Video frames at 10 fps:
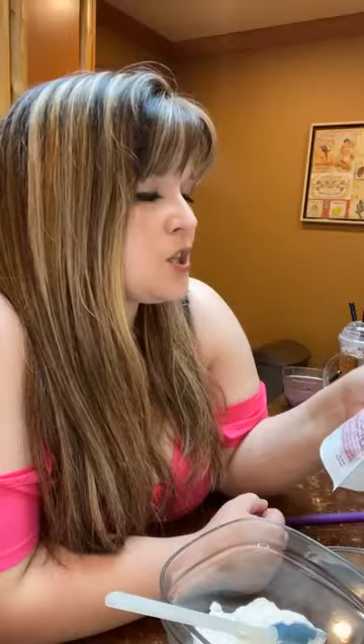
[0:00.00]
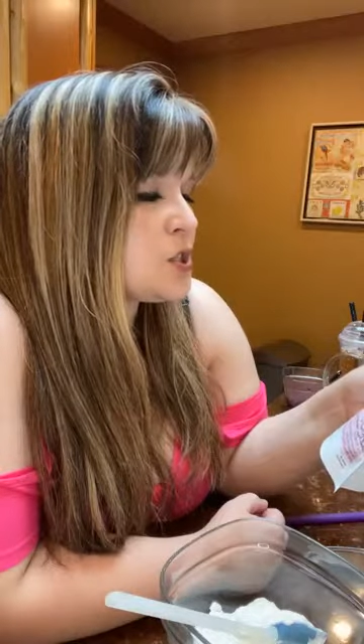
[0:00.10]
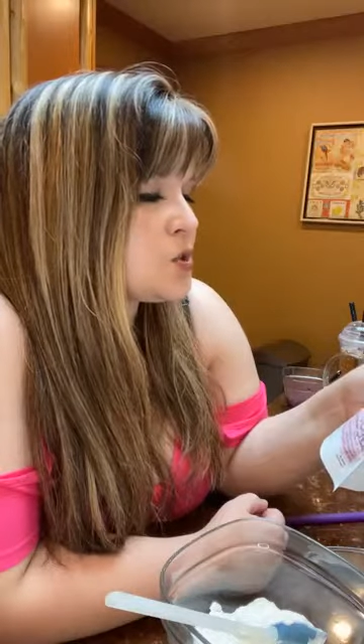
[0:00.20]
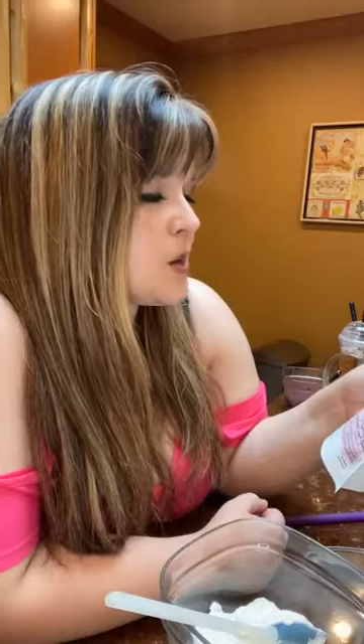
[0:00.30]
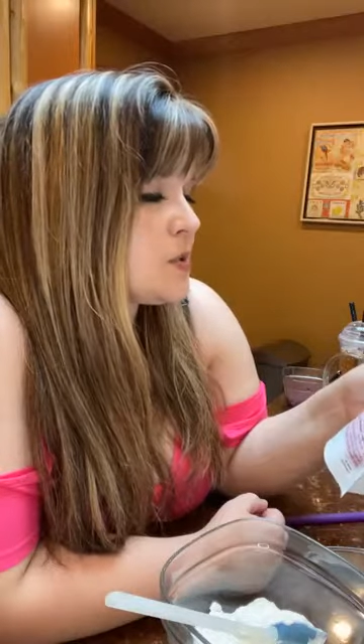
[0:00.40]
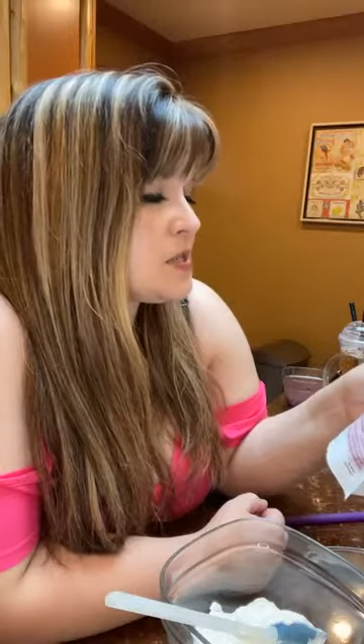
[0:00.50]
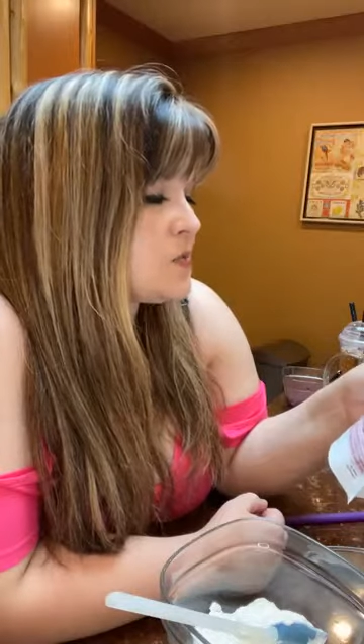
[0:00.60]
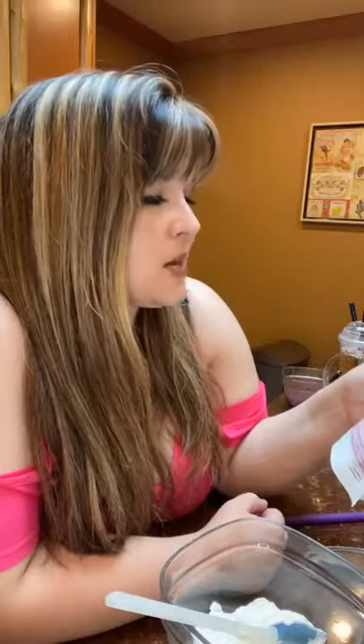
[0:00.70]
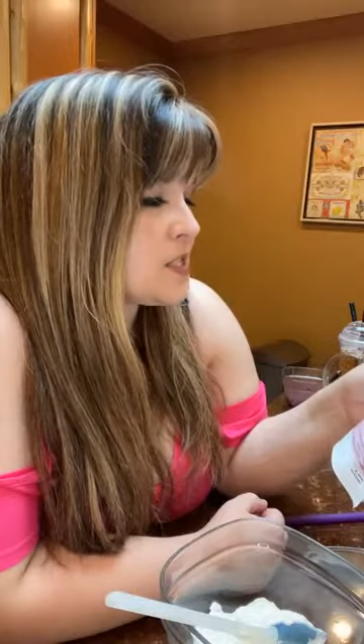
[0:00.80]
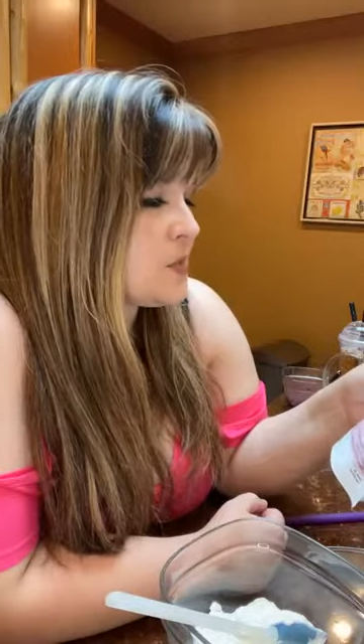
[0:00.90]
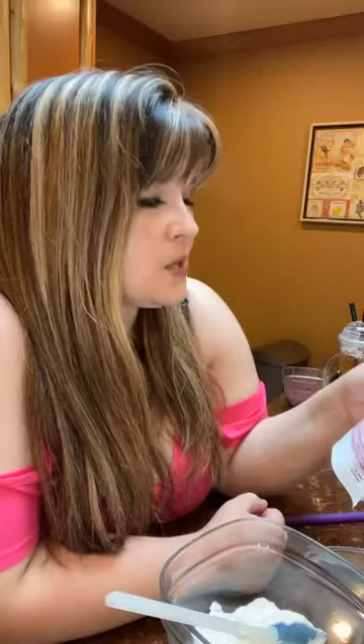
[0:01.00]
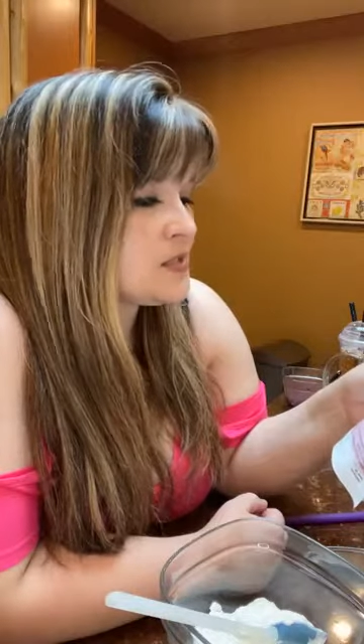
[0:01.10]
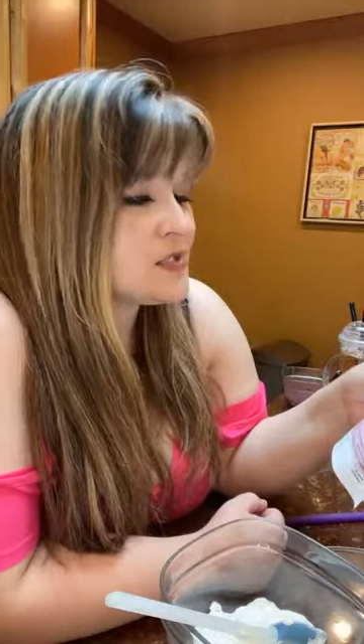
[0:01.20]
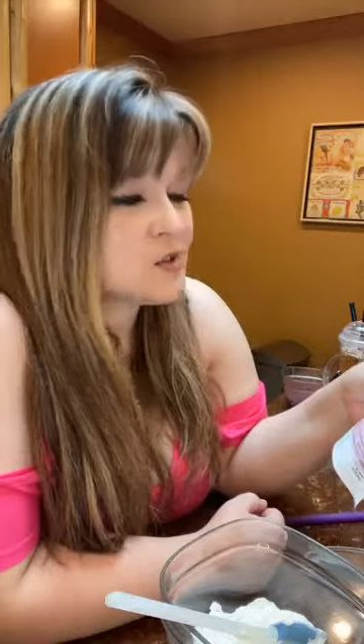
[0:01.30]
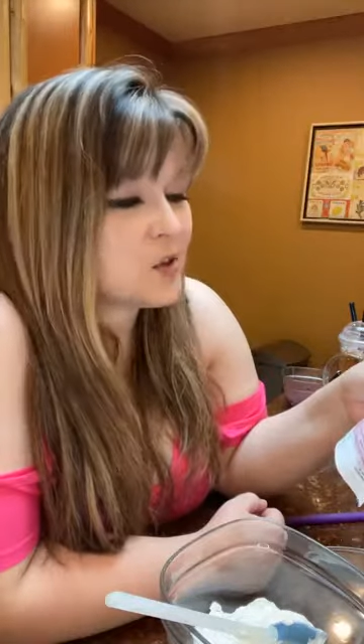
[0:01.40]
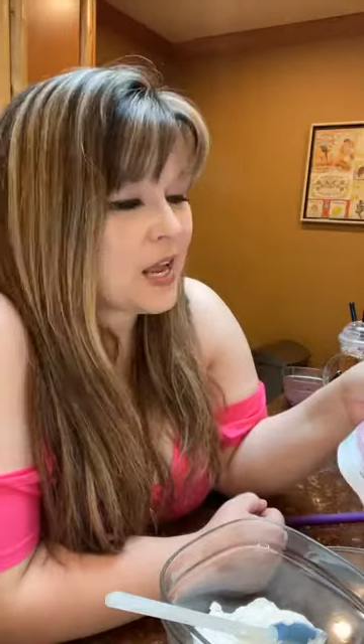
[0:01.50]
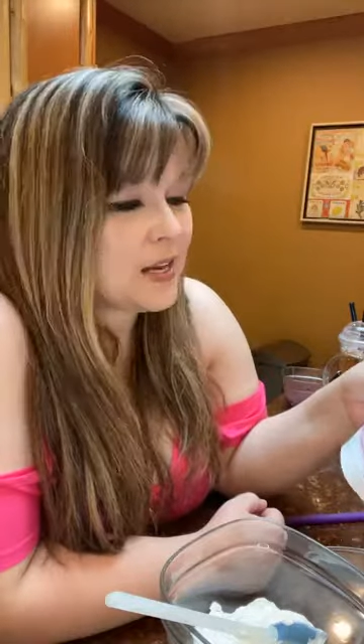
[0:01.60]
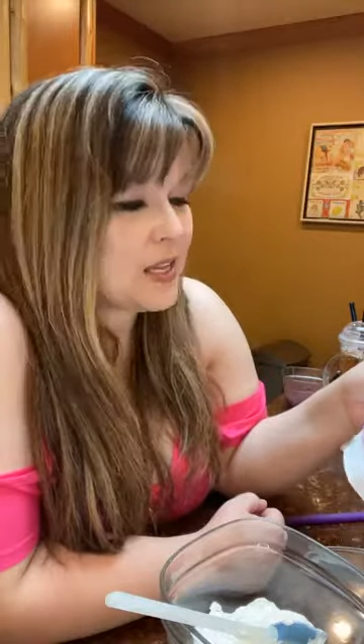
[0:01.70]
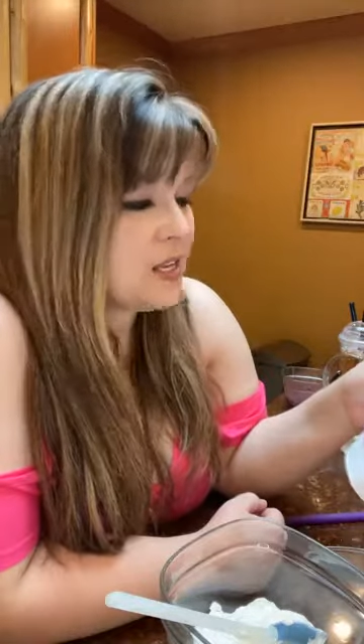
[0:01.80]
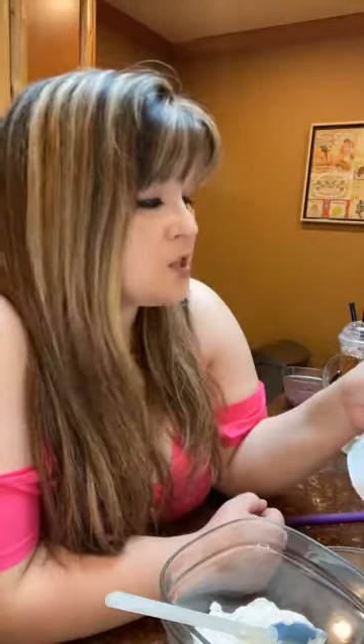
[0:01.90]
strawberries, and raspberries. It's
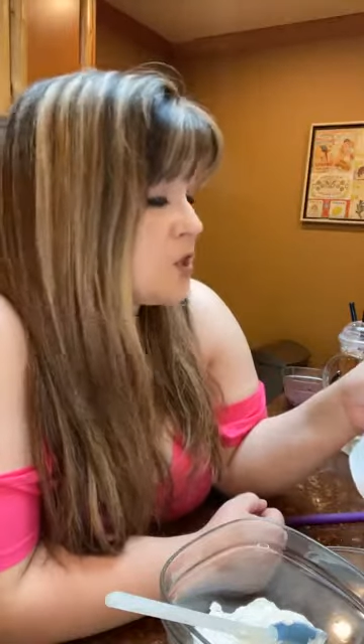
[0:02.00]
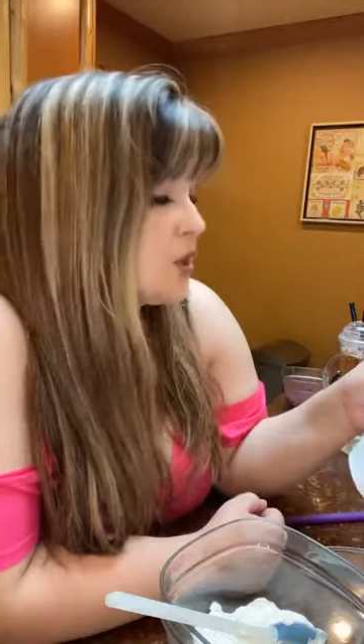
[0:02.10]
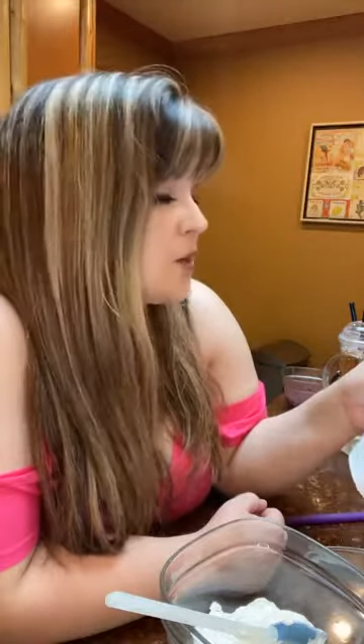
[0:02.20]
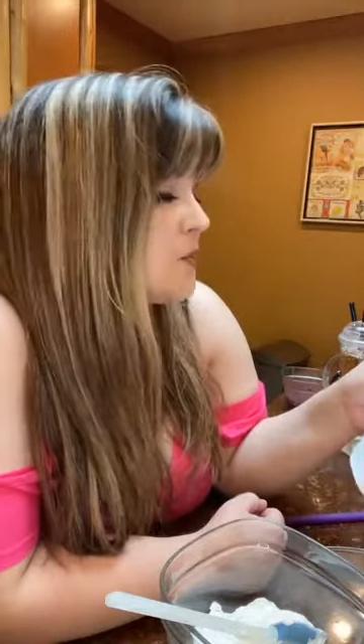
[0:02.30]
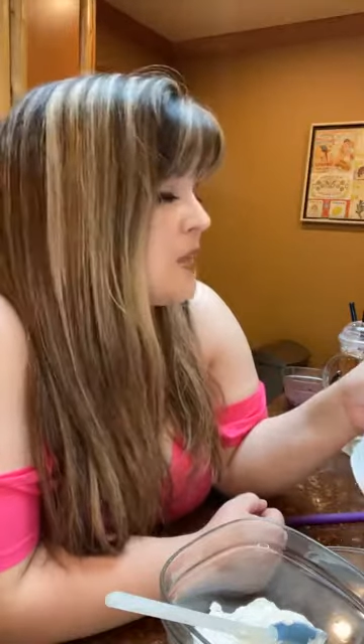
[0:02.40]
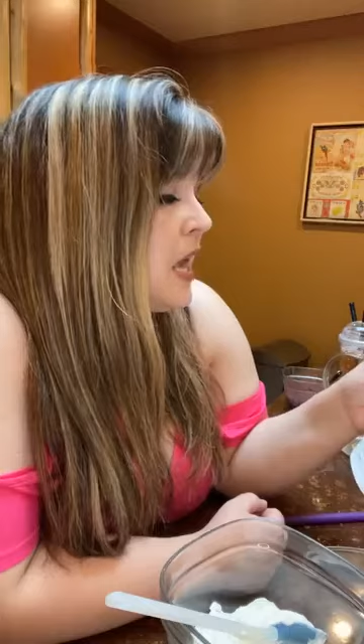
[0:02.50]
organic cane sugar.